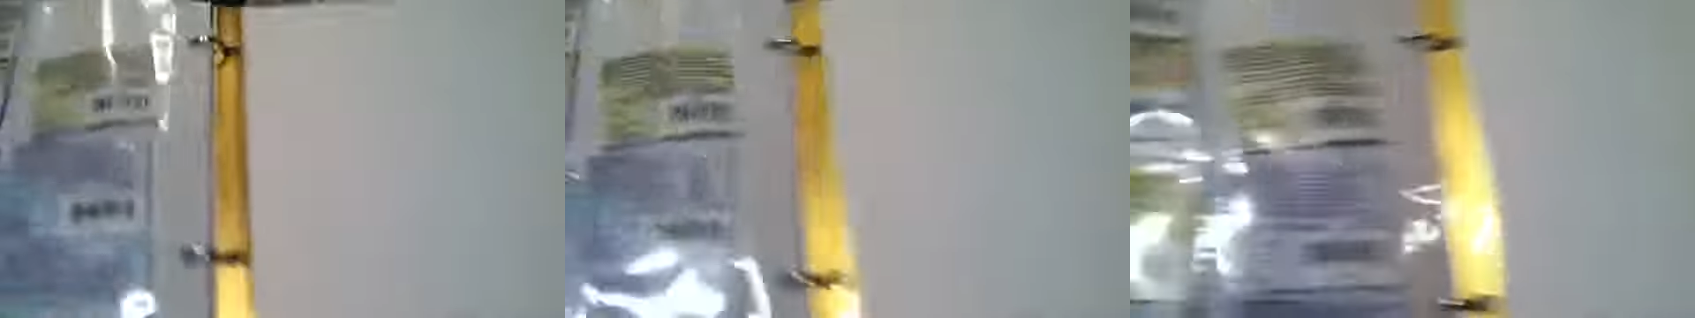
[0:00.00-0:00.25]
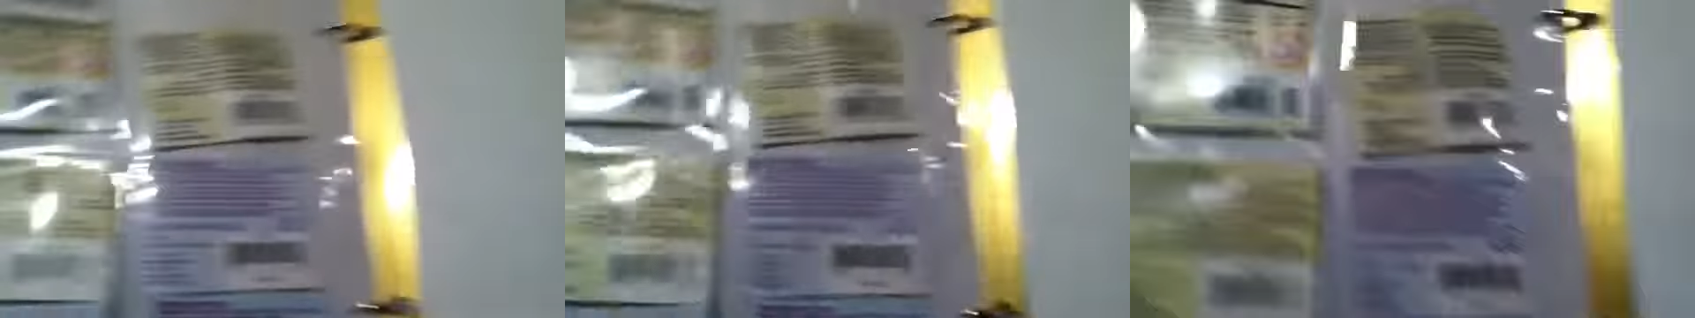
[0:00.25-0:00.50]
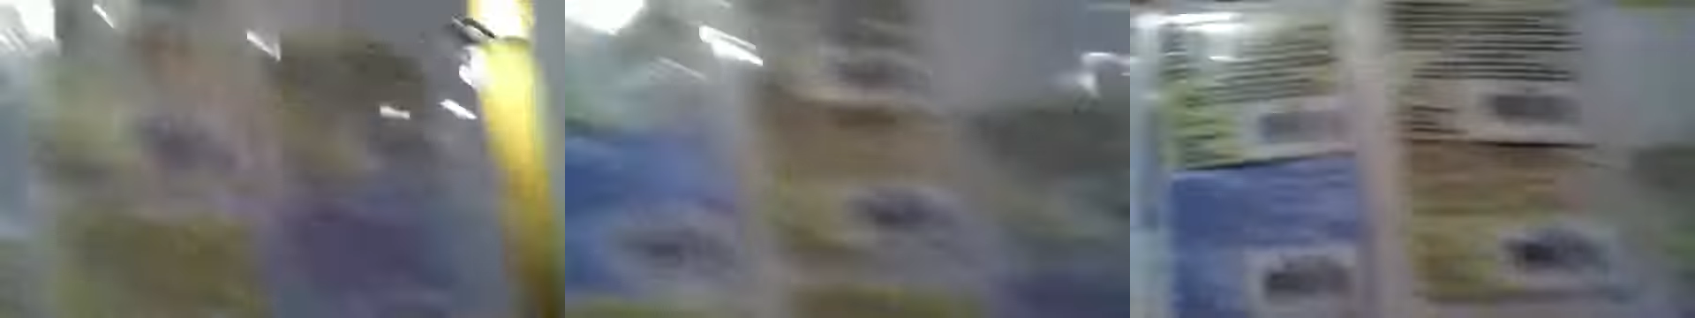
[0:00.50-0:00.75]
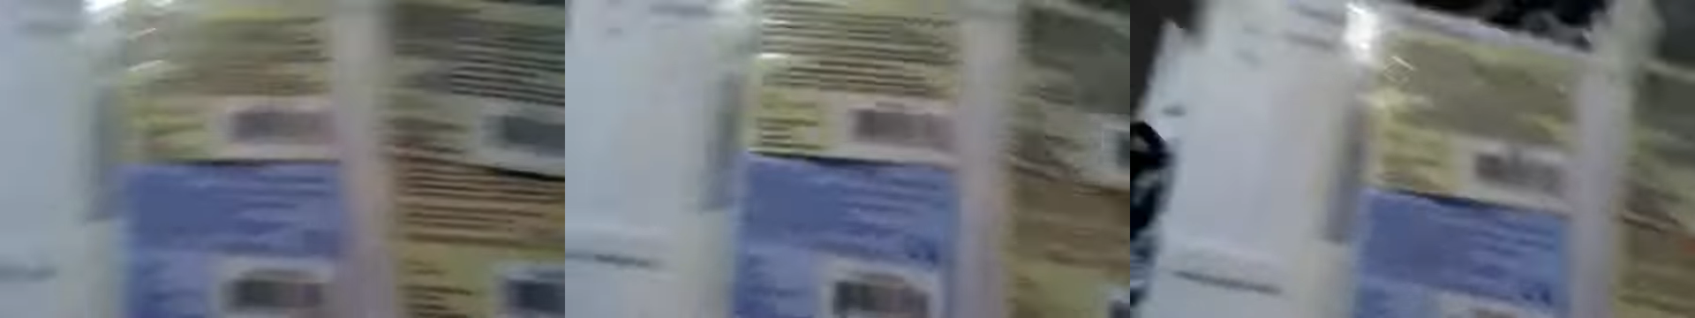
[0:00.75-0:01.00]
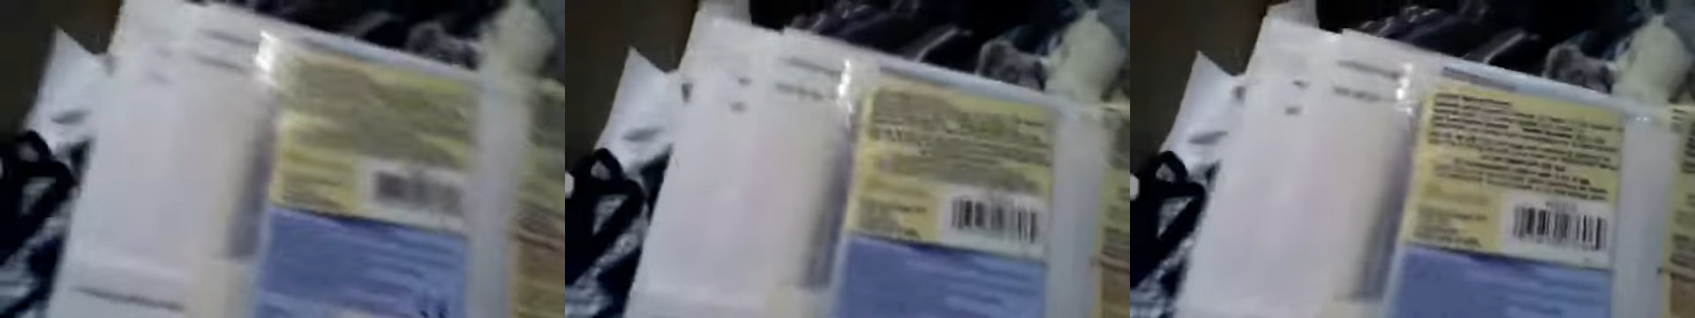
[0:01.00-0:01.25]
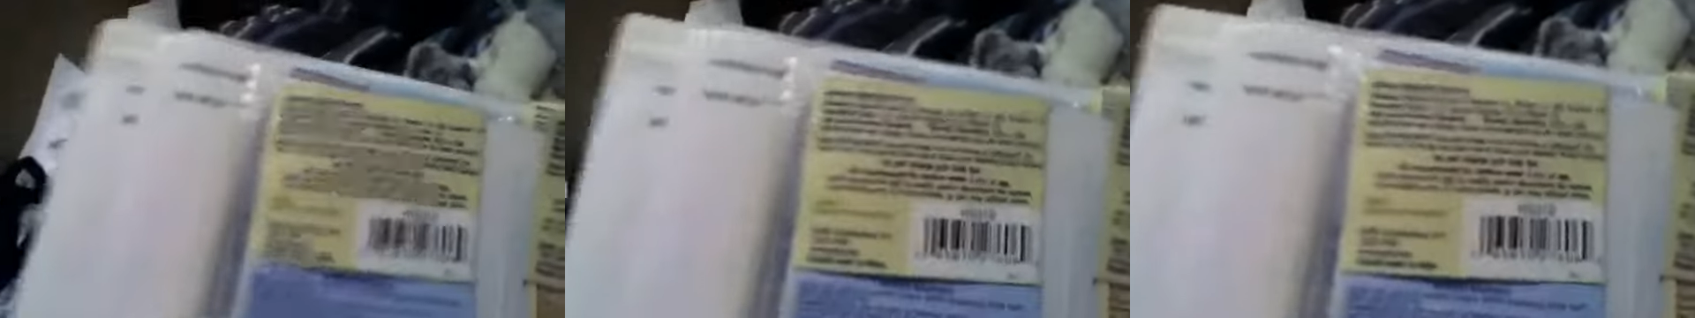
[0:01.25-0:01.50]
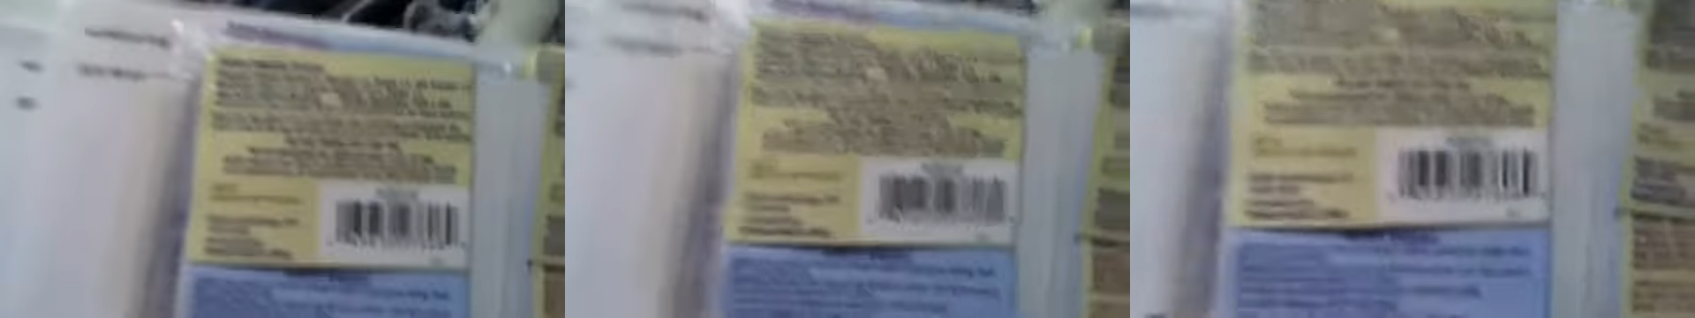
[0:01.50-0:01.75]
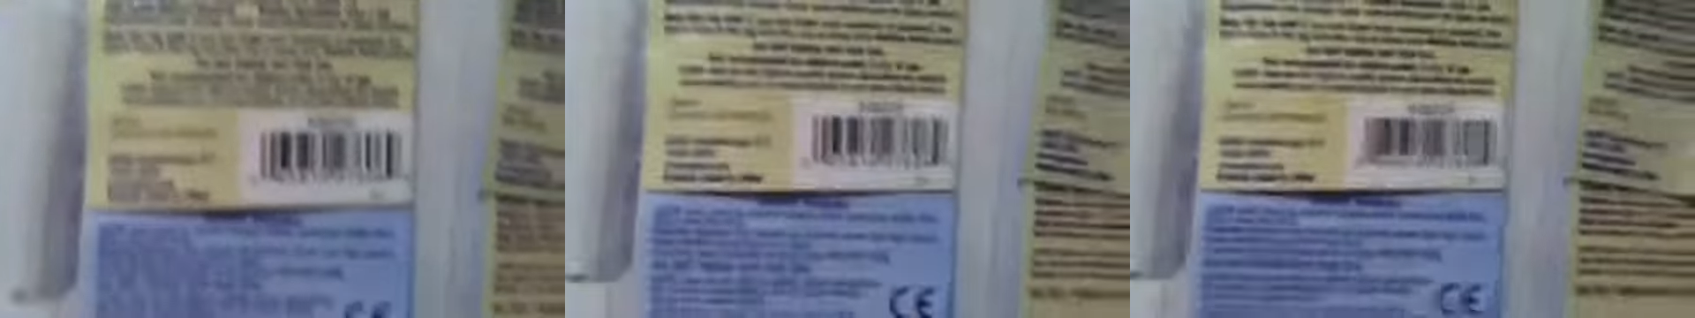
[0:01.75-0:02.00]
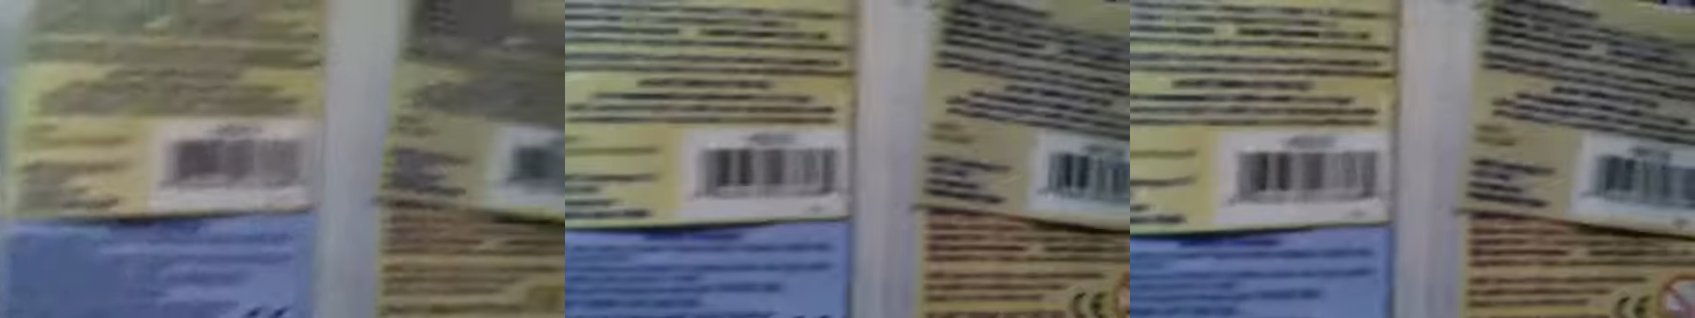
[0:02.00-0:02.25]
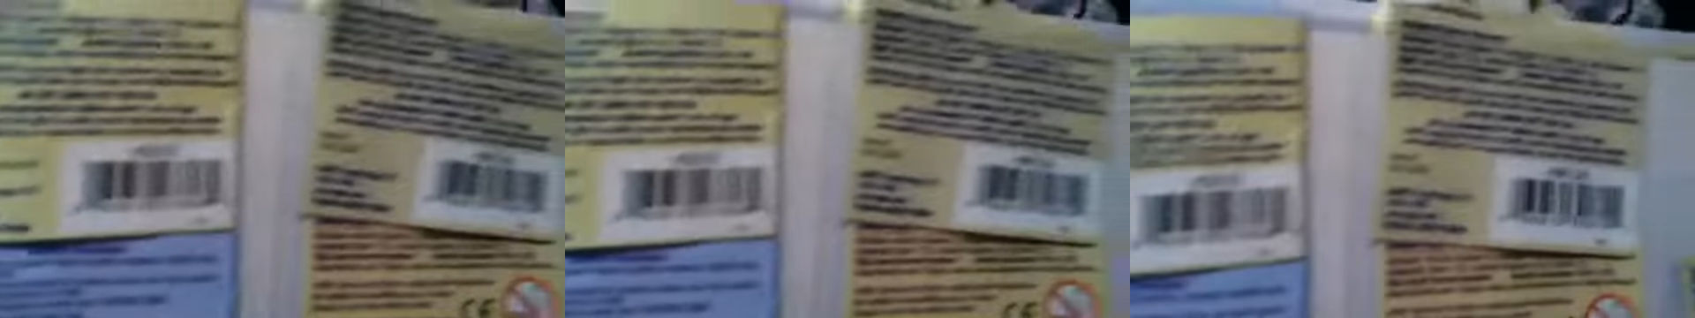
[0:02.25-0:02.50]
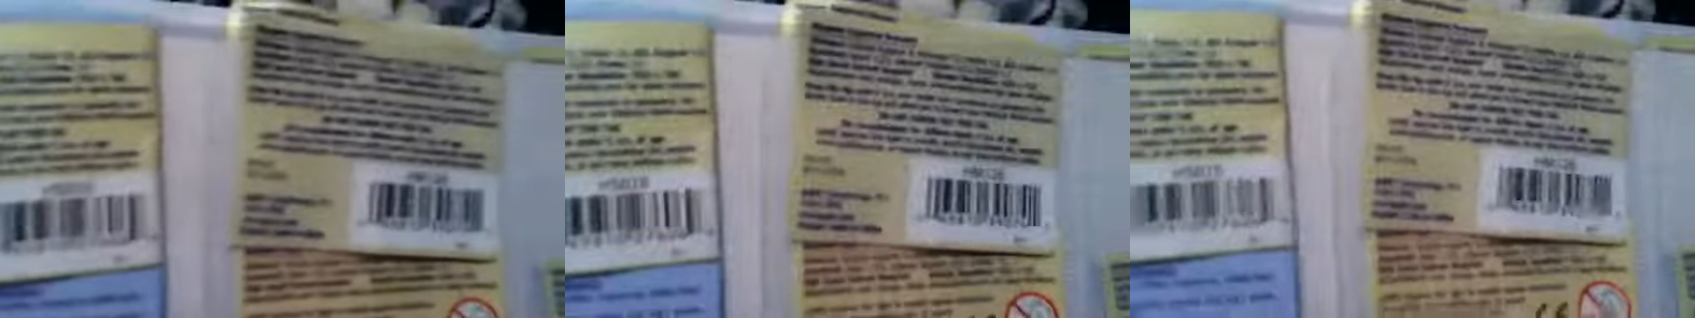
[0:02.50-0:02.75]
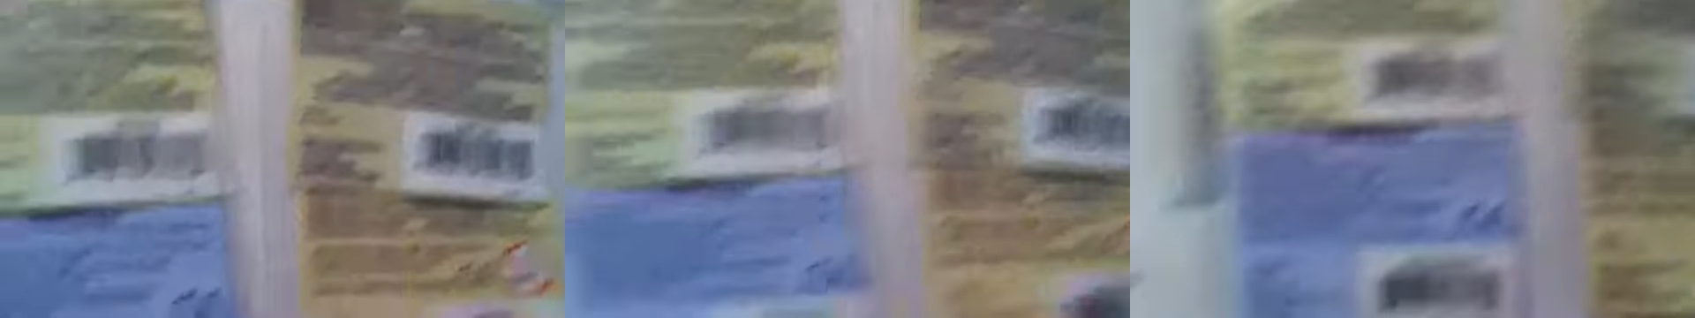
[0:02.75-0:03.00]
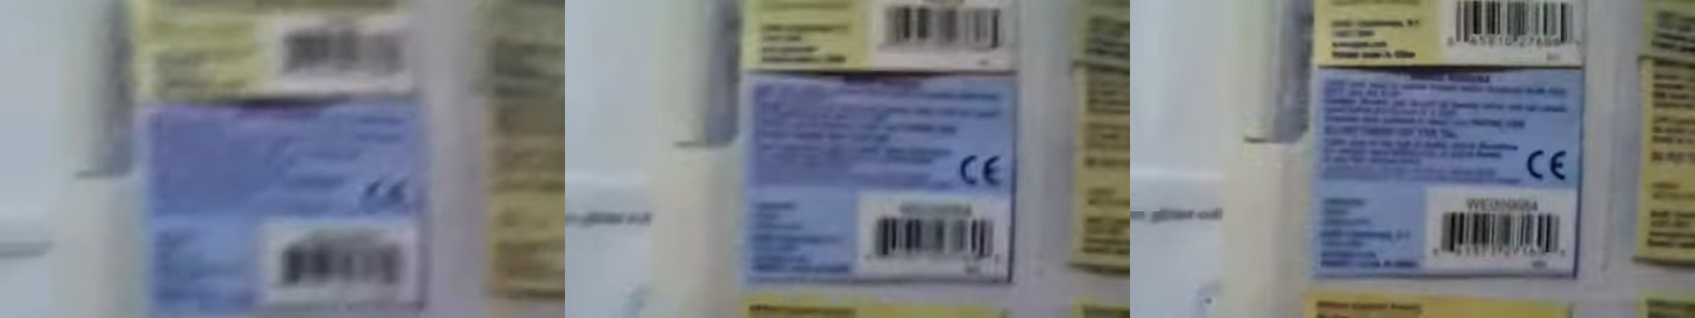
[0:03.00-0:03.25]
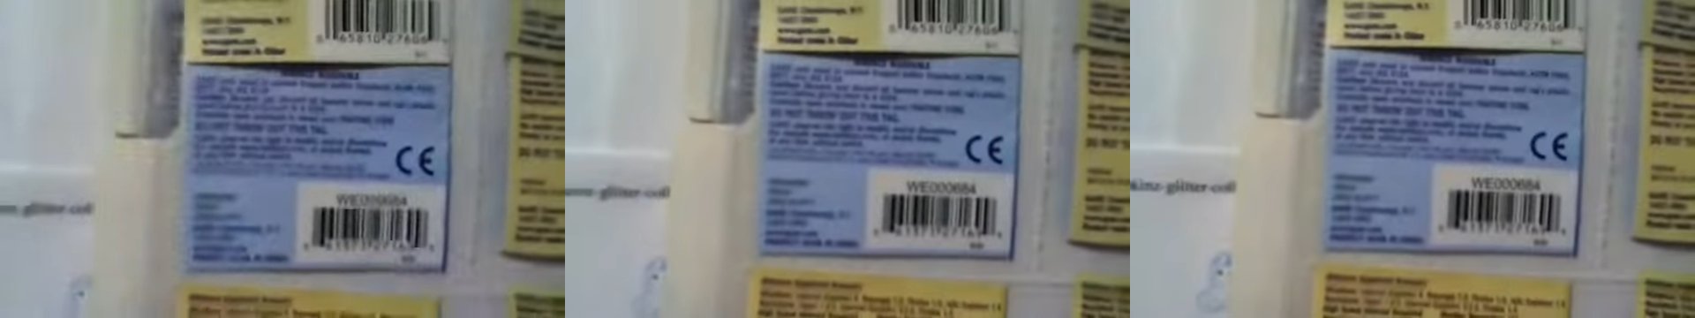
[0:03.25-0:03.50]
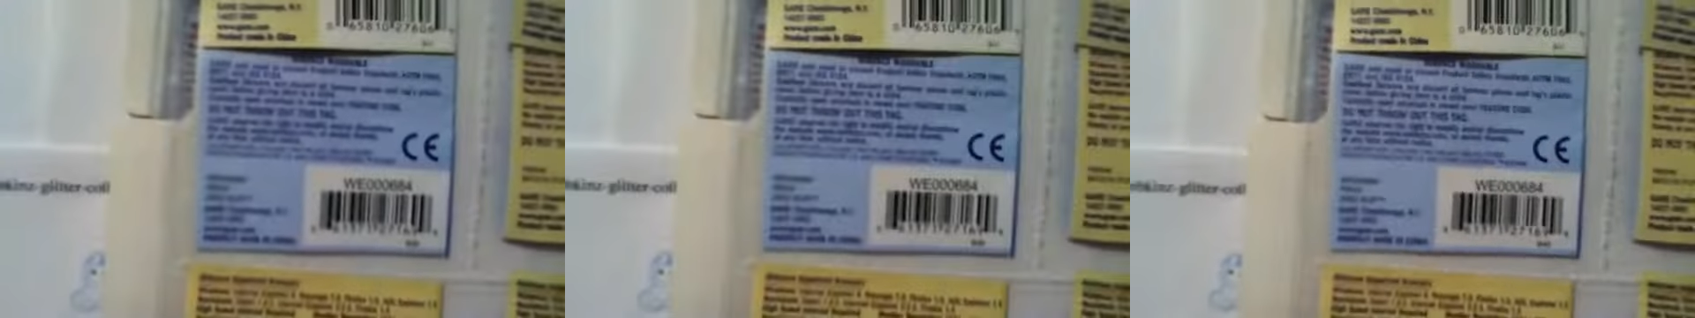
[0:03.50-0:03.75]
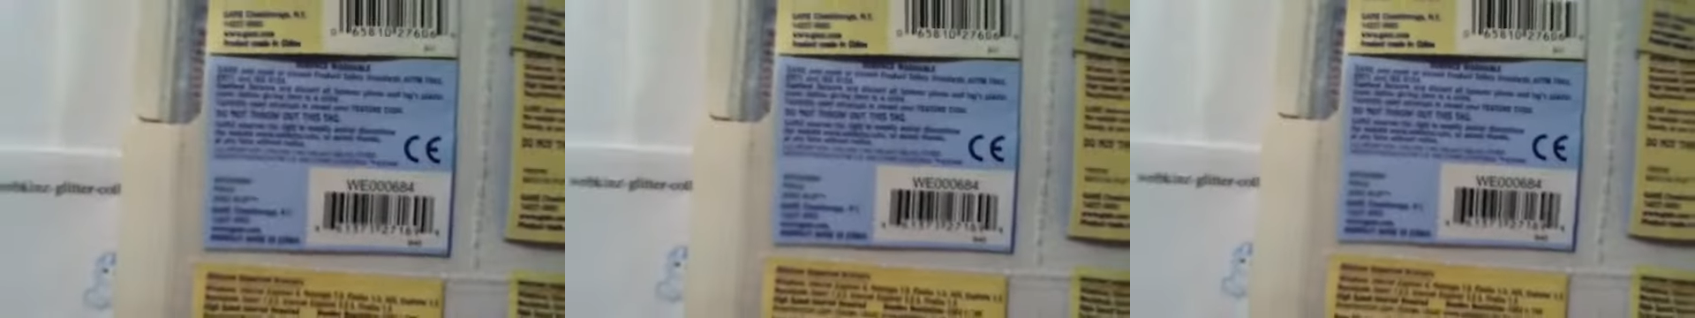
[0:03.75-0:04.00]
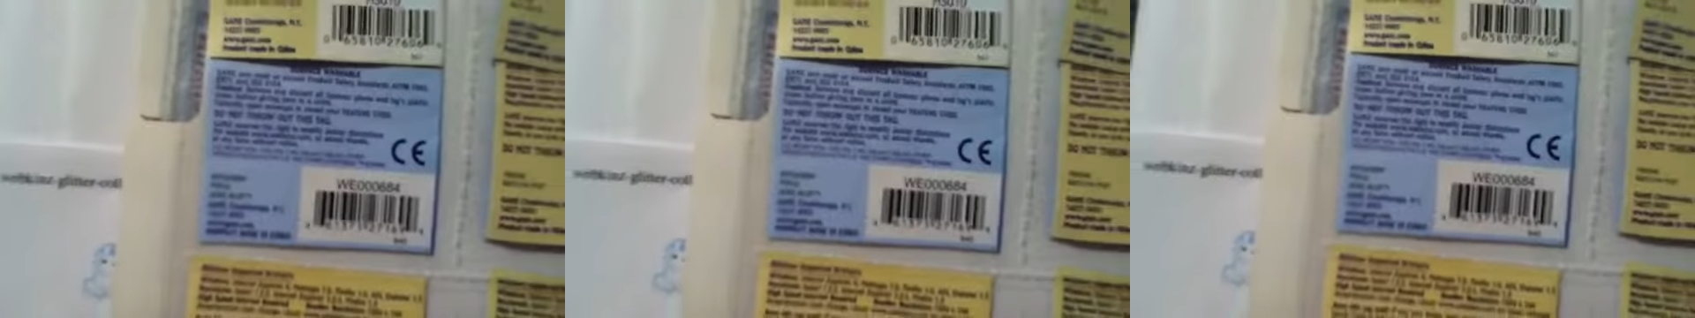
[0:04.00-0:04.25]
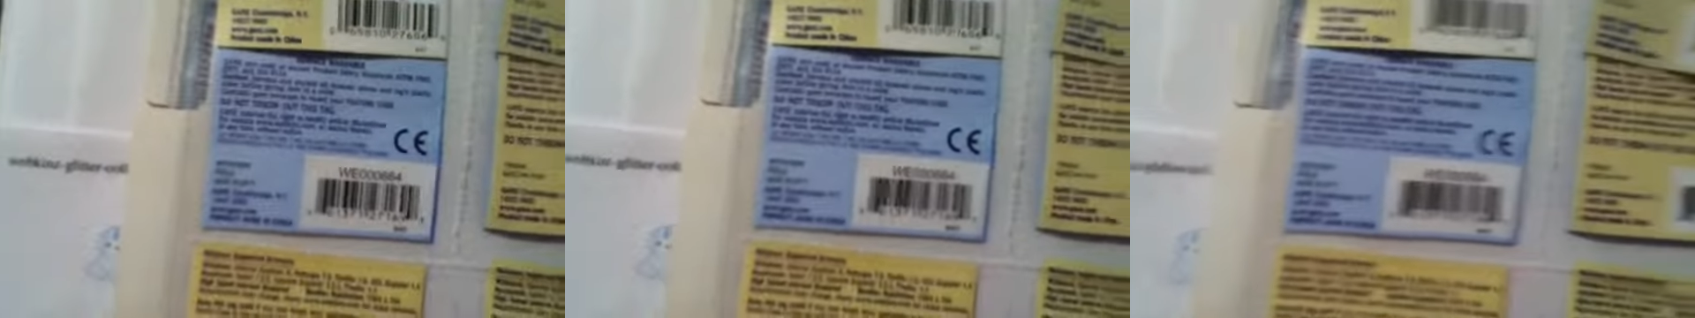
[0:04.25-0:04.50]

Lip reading: No face is visible, so there are no lips to read.